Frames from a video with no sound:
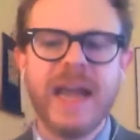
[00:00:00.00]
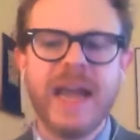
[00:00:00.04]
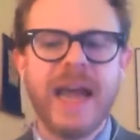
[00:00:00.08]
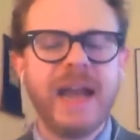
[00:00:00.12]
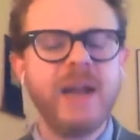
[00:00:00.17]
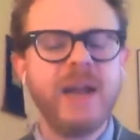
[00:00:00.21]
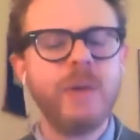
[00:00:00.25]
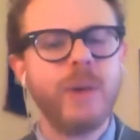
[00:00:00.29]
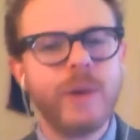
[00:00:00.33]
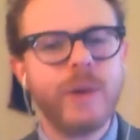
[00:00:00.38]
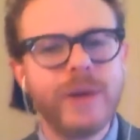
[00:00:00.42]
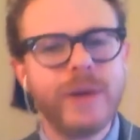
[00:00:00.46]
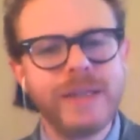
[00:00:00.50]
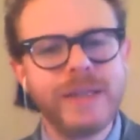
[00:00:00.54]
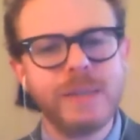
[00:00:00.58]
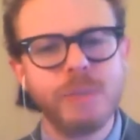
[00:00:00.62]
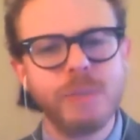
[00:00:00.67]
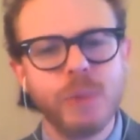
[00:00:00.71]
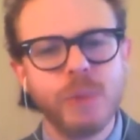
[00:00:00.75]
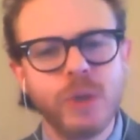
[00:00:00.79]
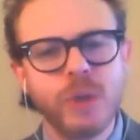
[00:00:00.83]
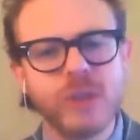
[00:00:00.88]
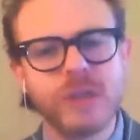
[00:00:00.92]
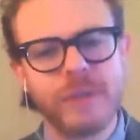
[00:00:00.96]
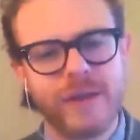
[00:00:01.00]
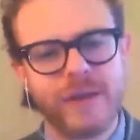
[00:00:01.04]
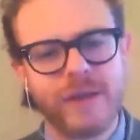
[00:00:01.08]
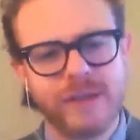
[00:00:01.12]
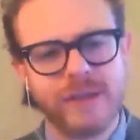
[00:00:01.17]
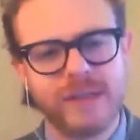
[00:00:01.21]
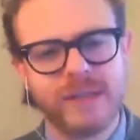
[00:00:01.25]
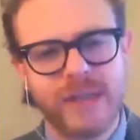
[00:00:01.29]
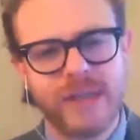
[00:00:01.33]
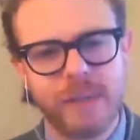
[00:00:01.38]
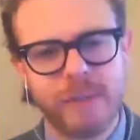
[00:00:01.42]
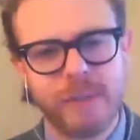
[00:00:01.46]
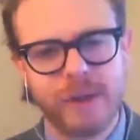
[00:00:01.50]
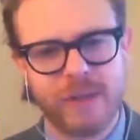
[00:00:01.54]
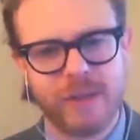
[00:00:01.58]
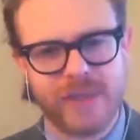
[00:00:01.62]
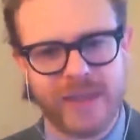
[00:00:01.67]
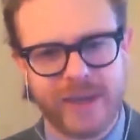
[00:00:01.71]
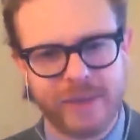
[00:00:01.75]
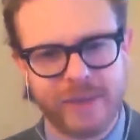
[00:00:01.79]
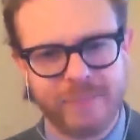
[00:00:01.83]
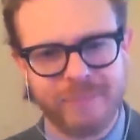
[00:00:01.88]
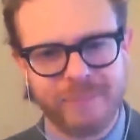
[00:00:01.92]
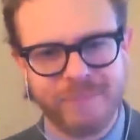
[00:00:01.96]
Anyway, what does Buddhism have to say about
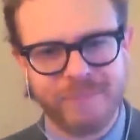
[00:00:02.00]
that?